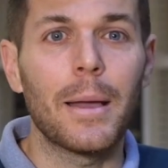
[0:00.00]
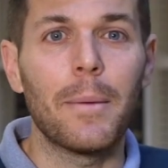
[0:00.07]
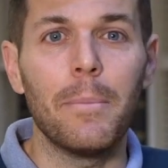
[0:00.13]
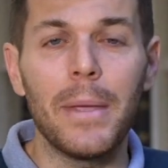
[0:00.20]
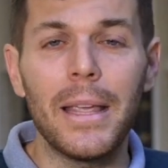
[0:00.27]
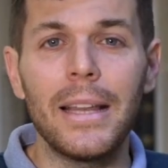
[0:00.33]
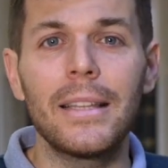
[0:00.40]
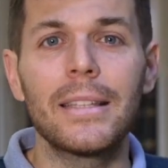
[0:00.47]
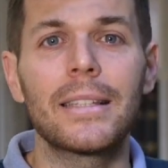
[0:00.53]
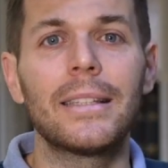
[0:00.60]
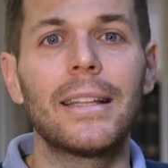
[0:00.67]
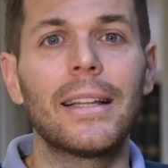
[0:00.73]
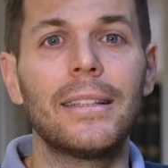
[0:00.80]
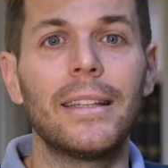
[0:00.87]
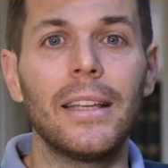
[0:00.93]
means
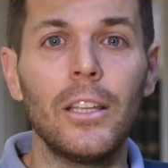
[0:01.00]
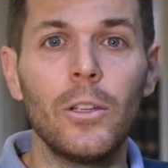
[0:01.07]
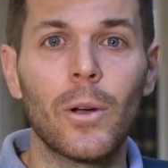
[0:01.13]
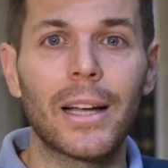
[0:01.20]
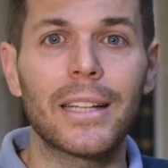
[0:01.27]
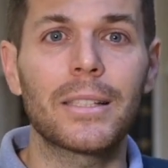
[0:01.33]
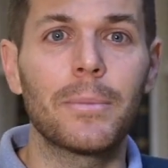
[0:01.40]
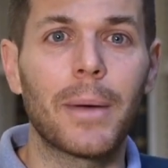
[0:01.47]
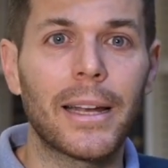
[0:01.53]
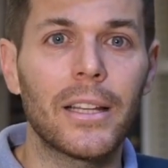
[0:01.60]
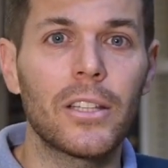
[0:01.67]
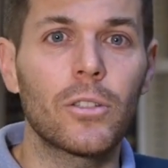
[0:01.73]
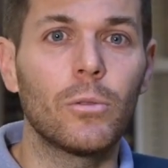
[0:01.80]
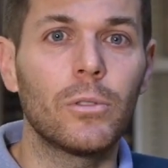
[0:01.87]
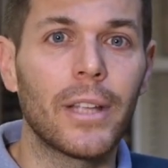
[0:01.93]
that the EU has
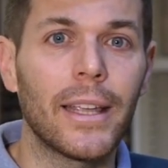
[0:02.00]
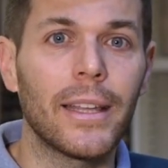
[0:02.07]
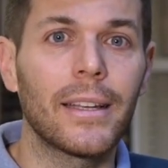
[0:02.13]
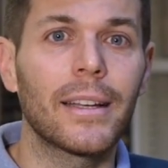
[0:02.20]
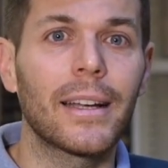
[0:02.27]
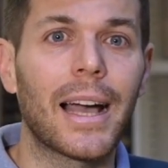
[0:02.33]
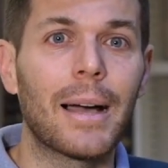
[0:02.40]
managed to take